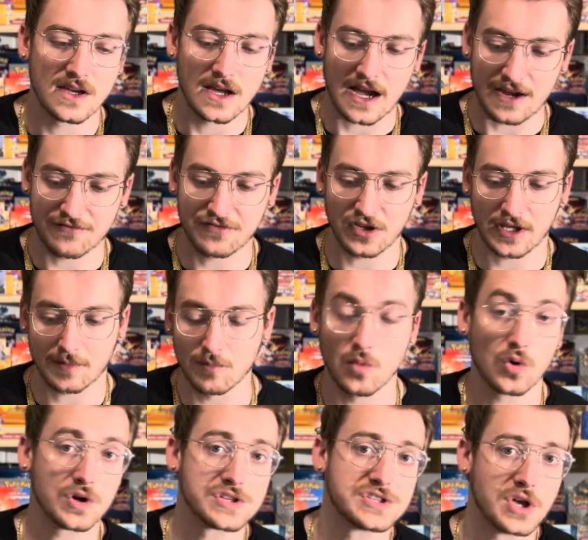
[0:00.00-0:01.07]
I feel like
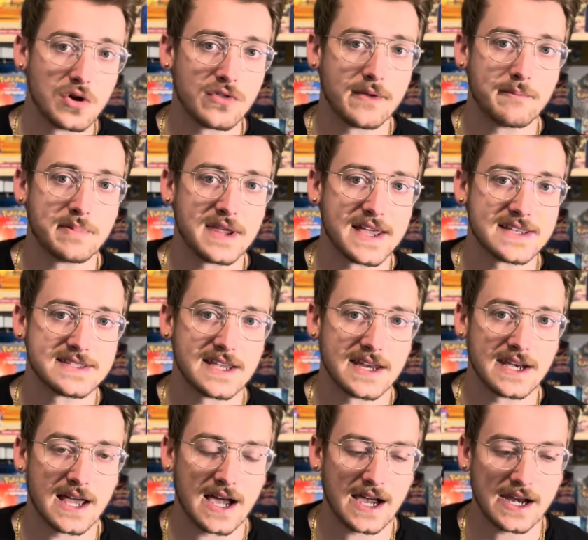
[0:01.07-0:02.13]
more so than PSA
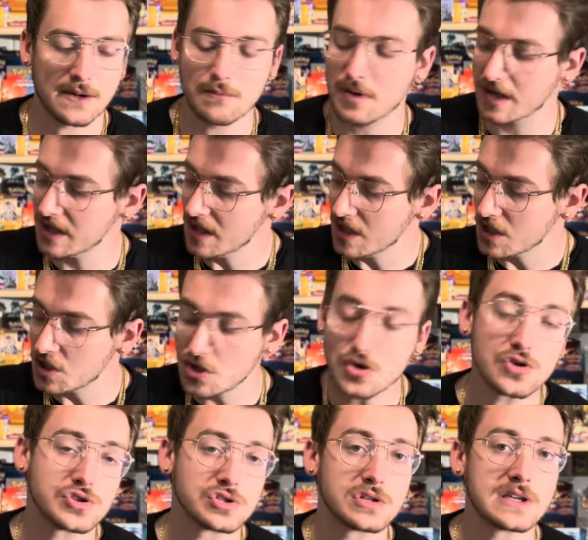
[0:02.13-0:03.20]
9. But
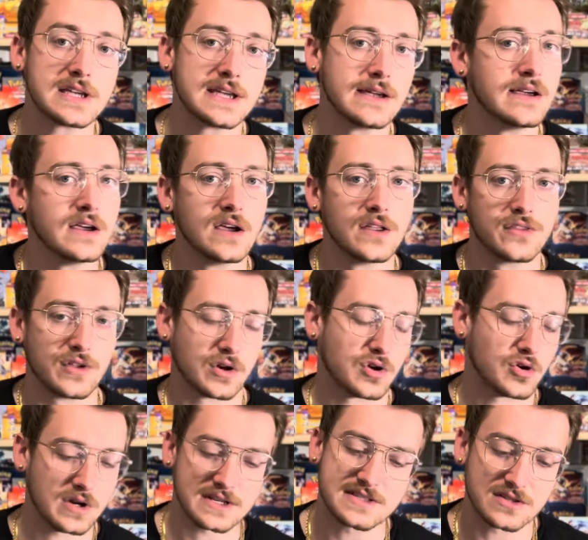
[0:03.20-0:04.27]
usually the
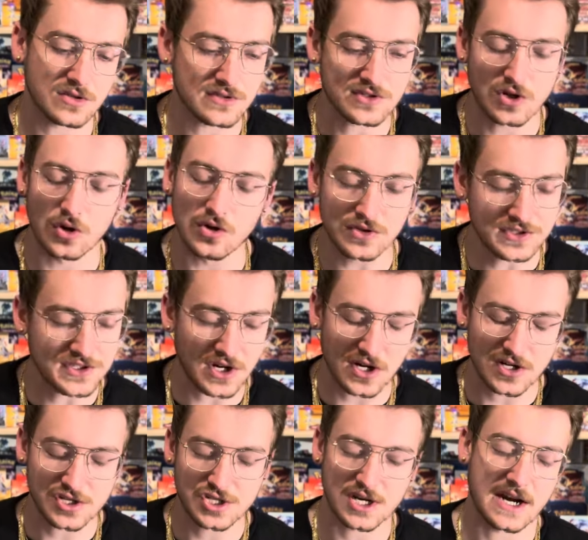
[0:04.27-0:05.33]
crystals, Gold
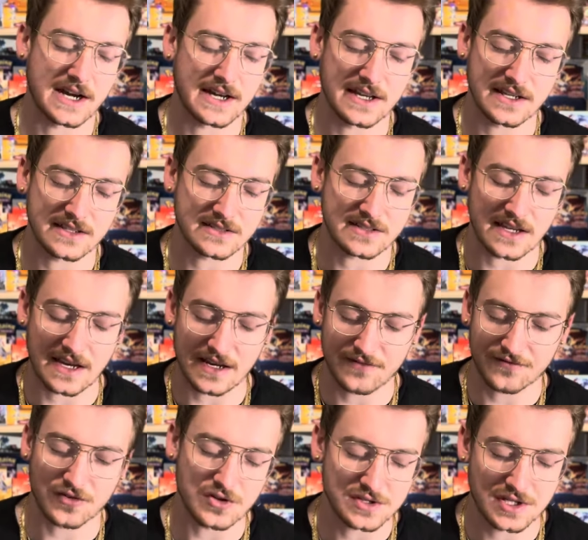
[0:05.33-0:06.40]
Stars, Shinings, and
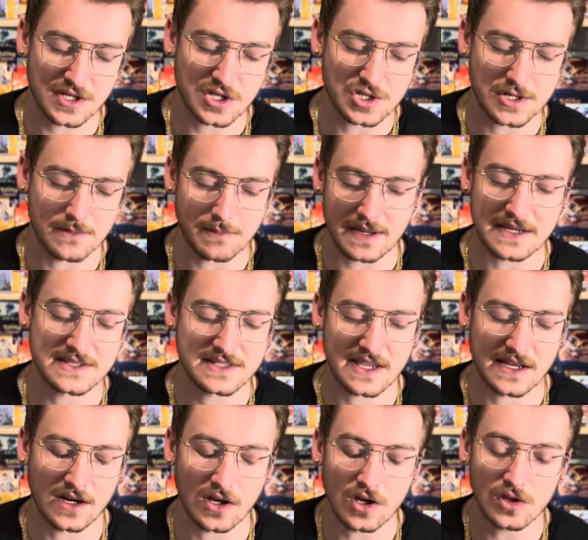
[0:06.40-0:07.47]
first edition base
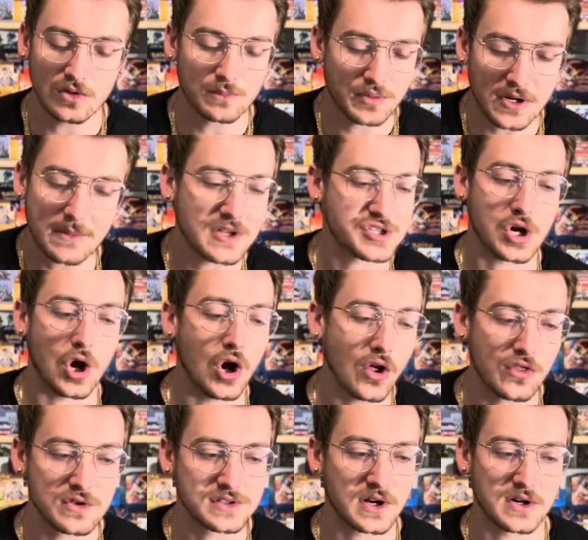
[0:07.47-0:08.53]
set, pretty much all
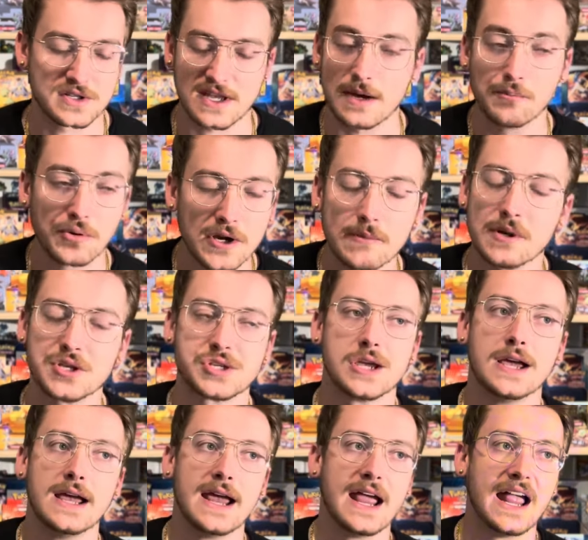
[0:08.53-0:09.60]
those cards, and pretty much
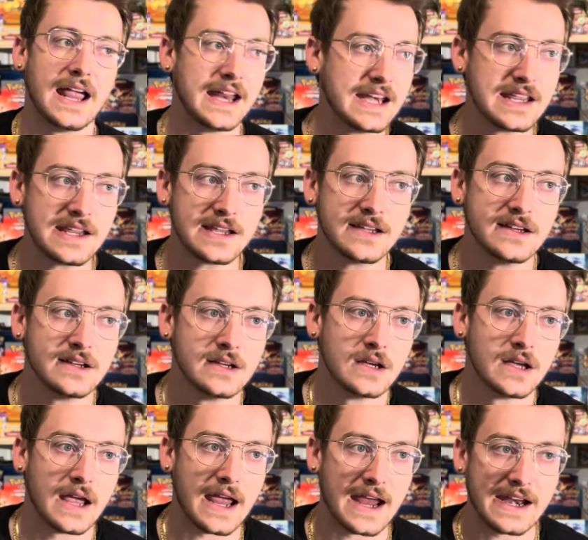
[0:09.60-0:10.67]
any
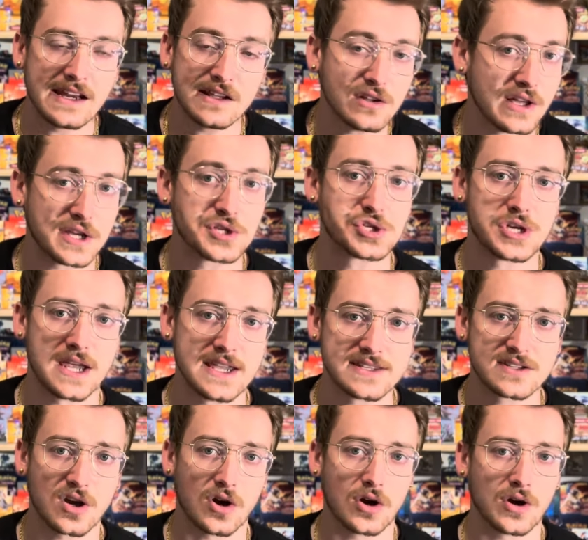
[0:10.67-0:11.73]
like chase
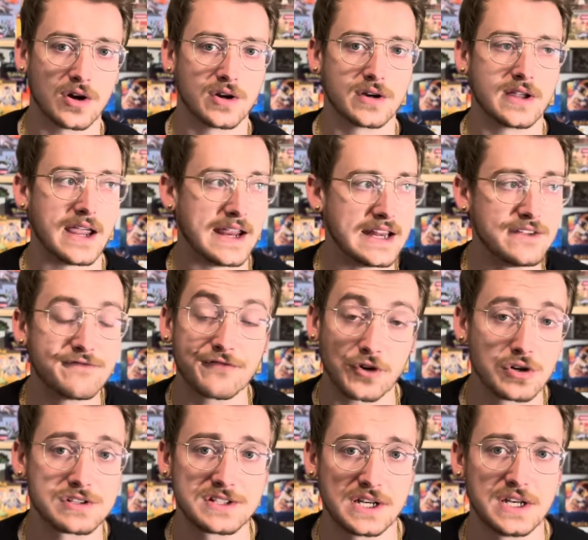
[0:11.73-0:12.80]
card, any
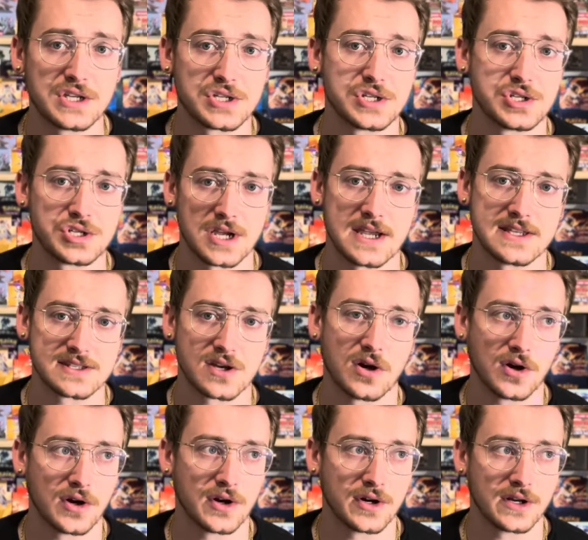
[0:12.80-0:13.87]
first edition chase
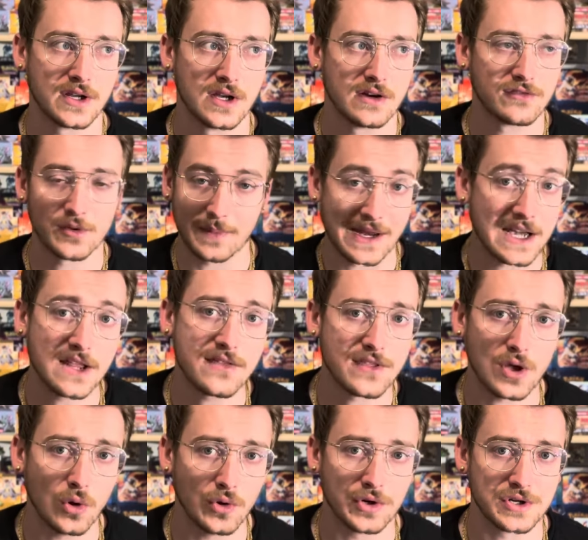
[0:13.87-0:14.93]
card from any of the
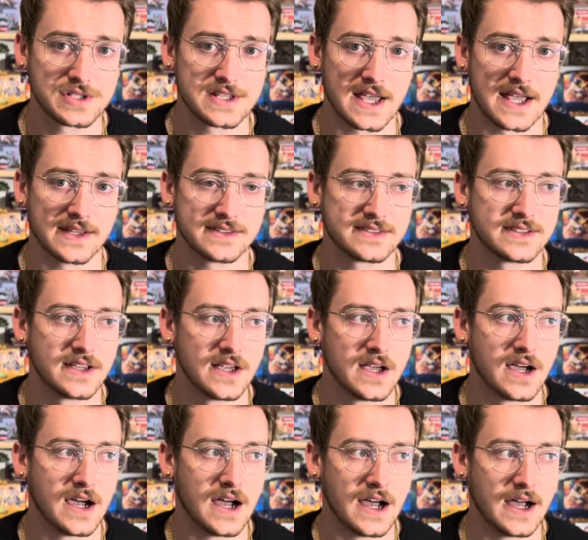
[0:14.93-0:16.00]
older sets,
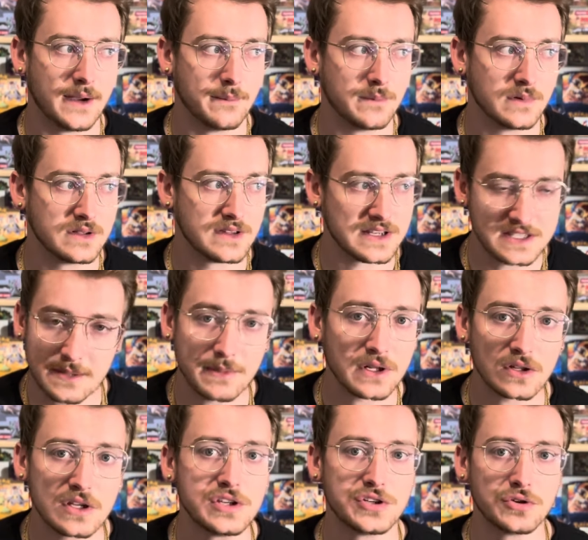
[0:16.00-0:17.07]
they
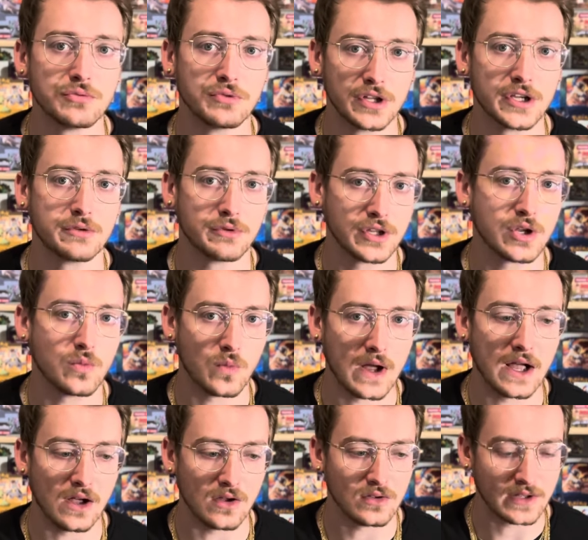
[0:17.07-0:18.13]
typically do really, really
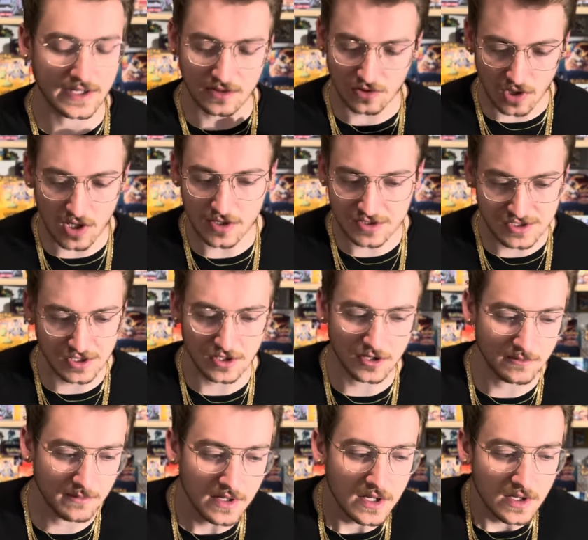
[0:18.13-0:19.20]
well, like long
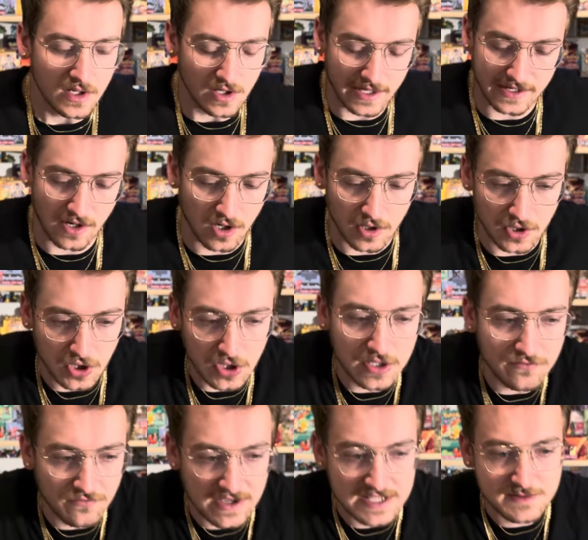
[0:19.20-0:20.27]
term, like are good
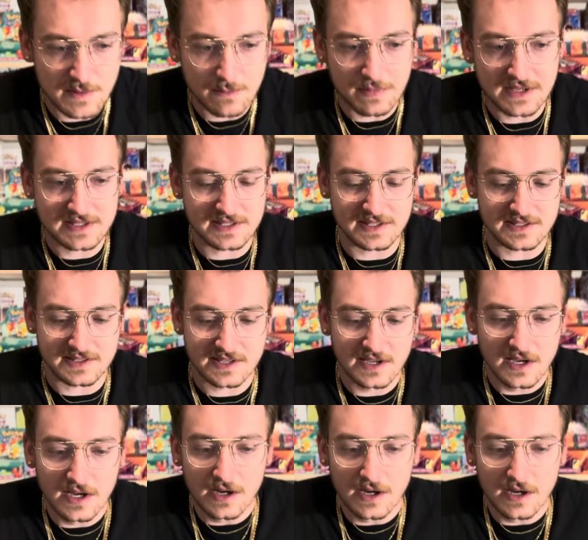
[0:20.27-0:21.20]
investment pieces.